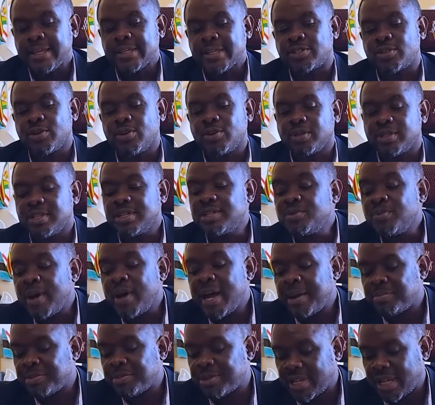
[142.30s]
So this is why
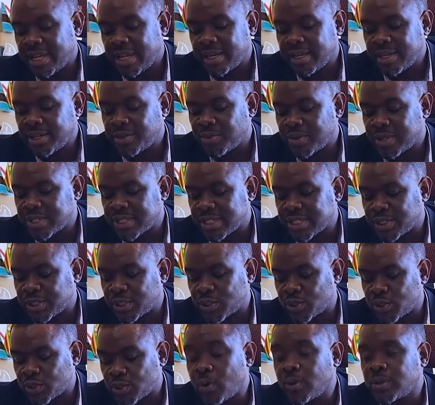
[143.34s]
I'm saying it was a
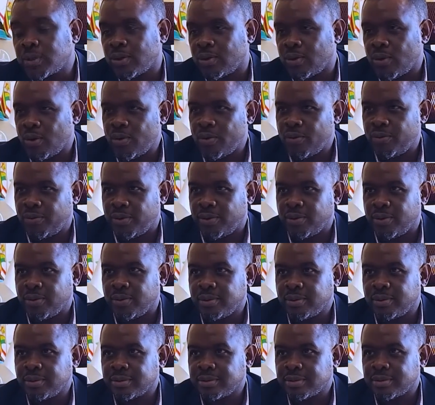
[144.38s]
total overhaul.
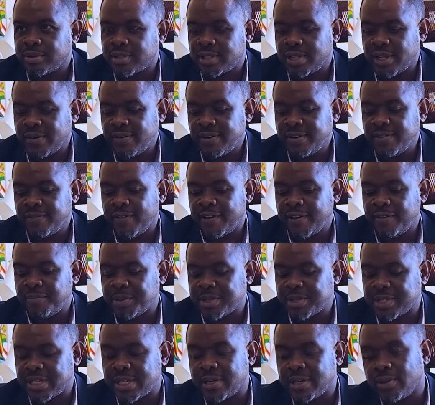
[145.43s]

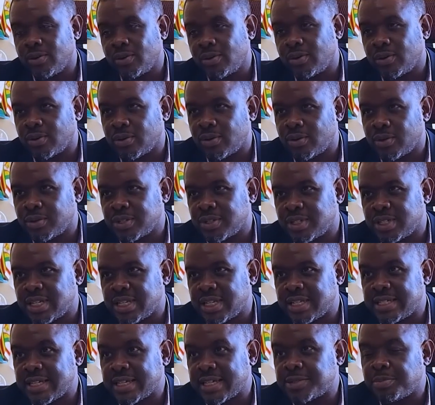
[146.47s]
75% local content
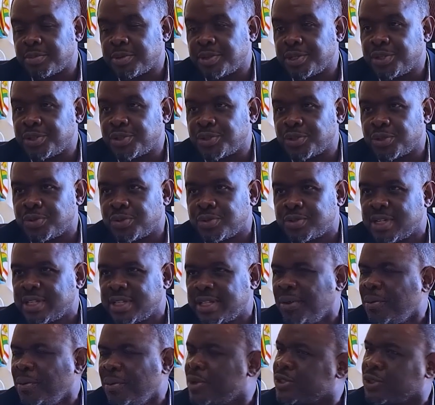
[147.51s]
has just been introduced, and
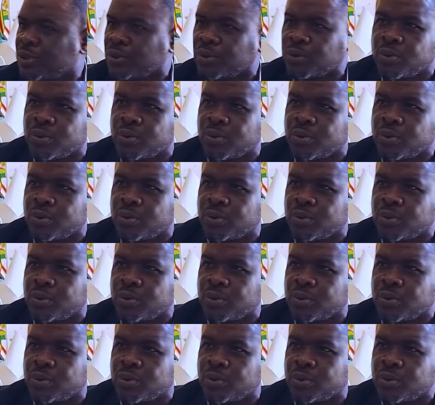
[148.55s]
that was a